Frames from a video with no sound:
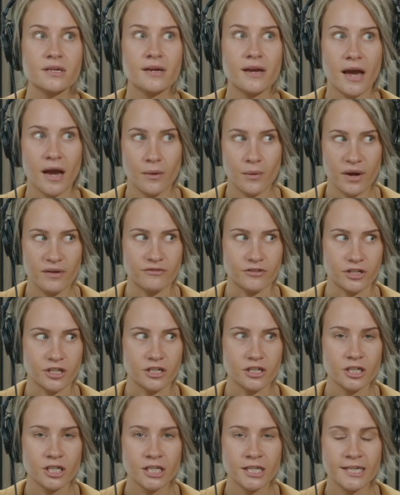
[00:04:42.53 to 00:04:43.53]

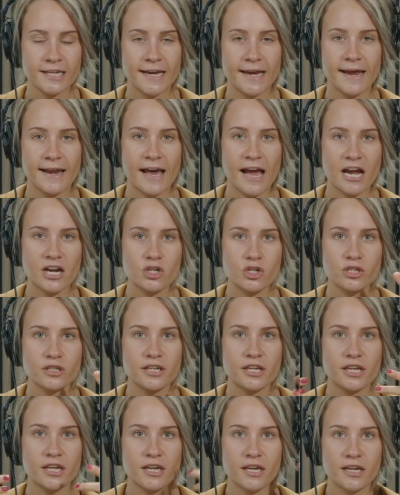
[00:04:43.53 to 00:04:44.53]
However, it
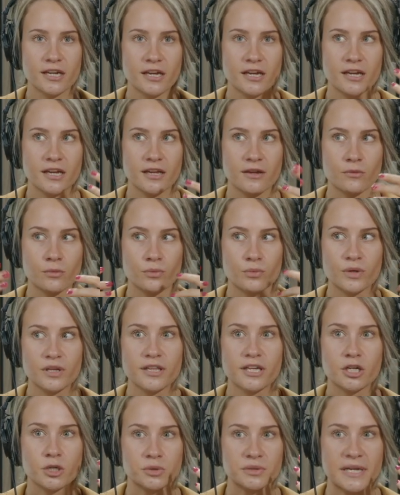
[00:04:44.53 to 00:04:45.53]
actually
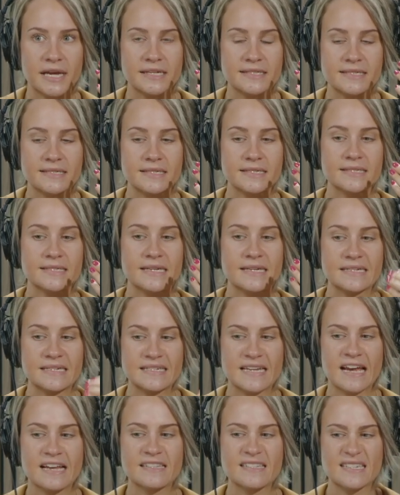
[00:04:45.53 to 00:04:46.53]
really creates this
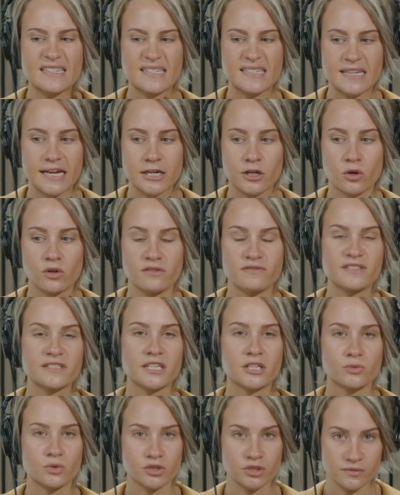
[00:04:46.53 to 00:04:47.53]
intense cycle of
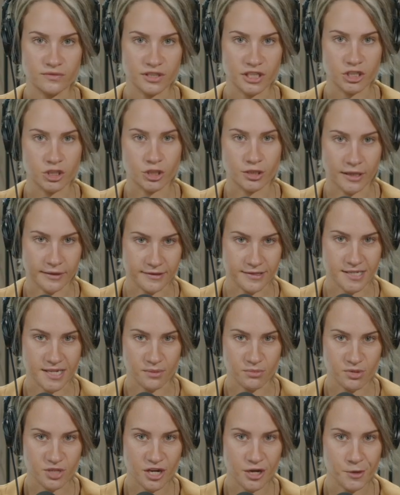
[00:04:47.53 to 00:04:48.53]
skin rejuvenation at the
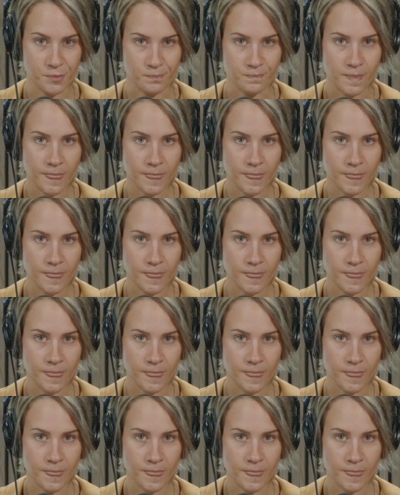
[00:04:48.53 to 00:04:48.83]
same time.